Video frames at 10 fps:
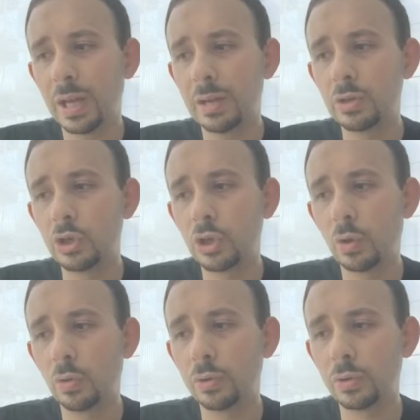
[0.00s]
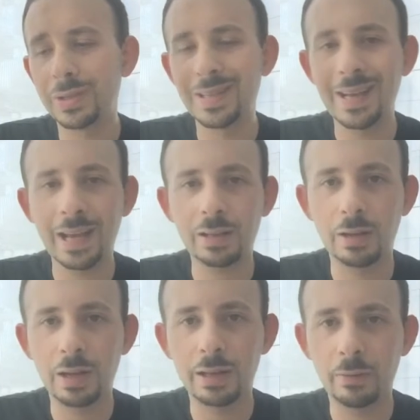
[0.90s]
head and shoulders
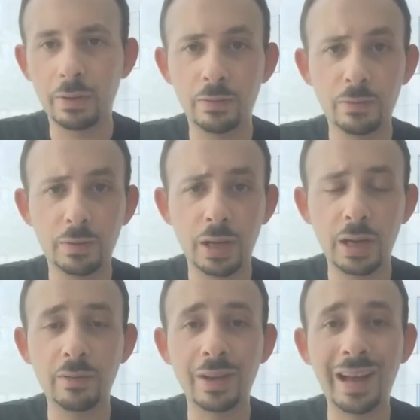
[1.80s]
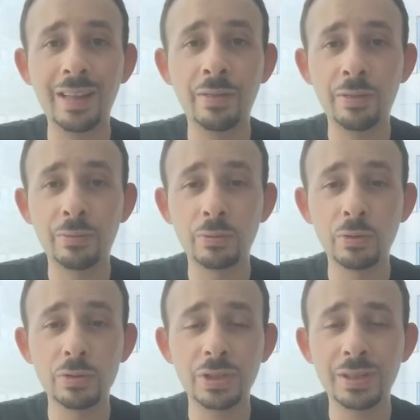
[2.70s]
neckline that we've kind of gotten
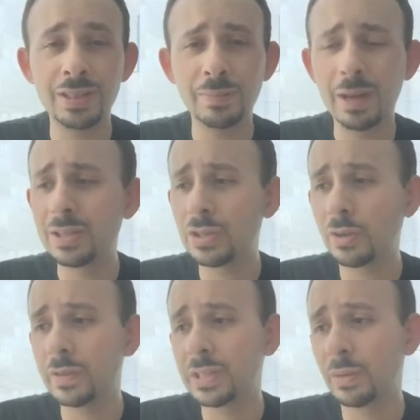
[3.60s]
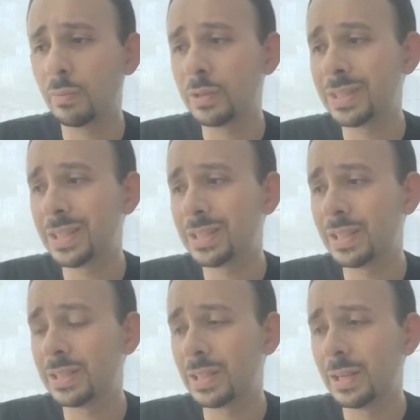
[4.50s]
through. So this might serve as some
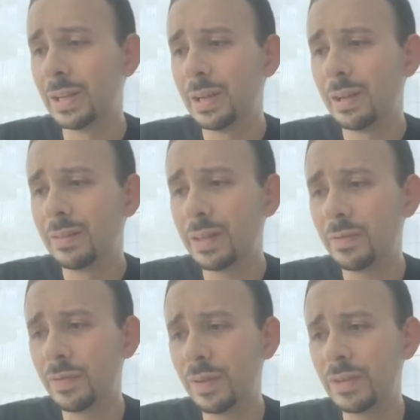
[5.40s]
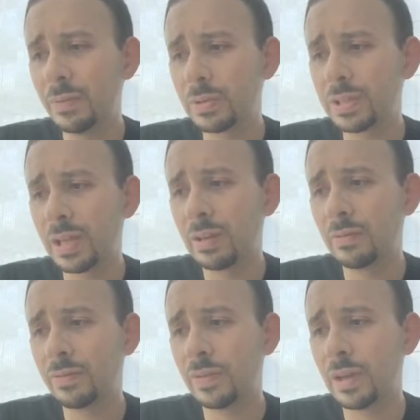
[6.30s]
resistance. The 50%
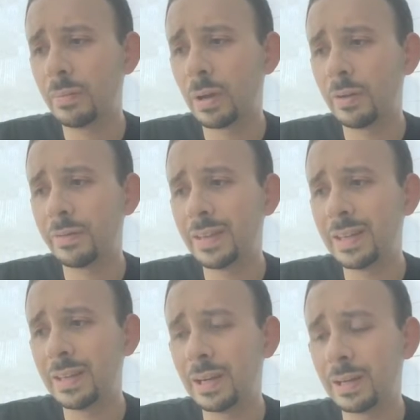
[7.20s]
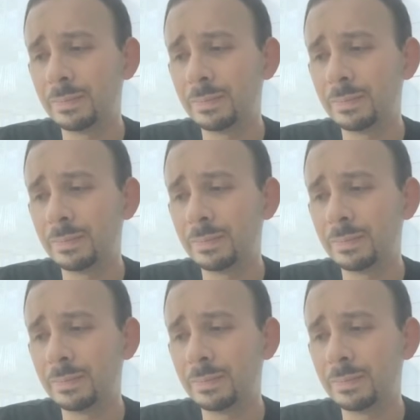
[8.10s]
fib of the